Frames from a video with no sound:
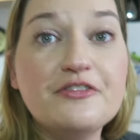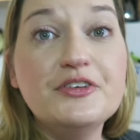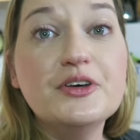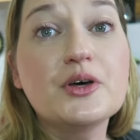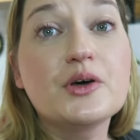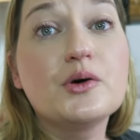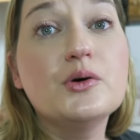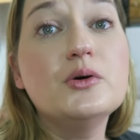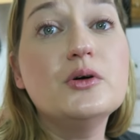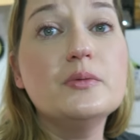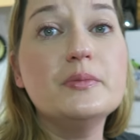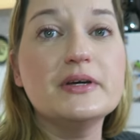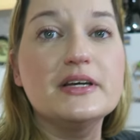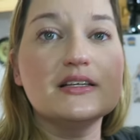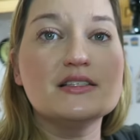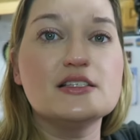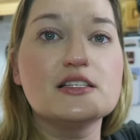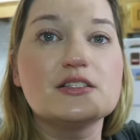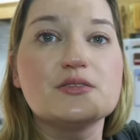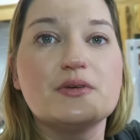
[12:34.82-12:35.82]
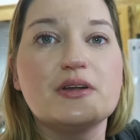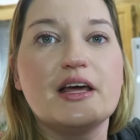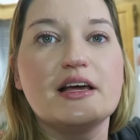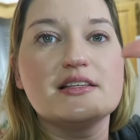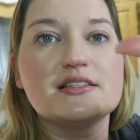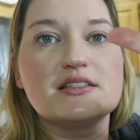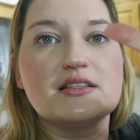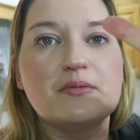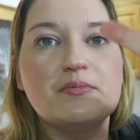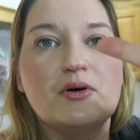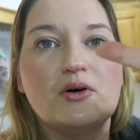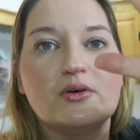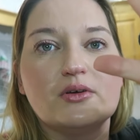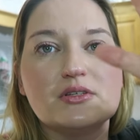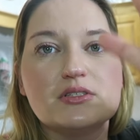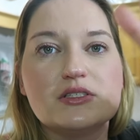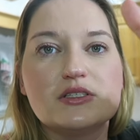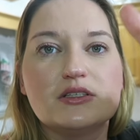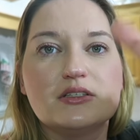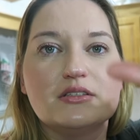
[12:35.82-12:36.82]
I feel cool because this one has thumb
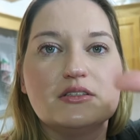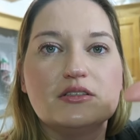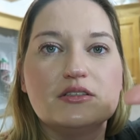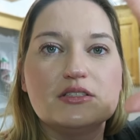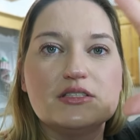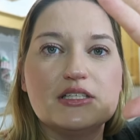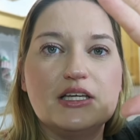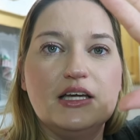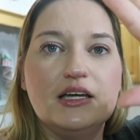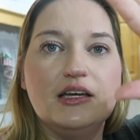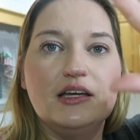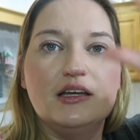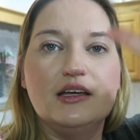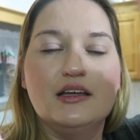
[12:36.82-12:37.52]
holes. See?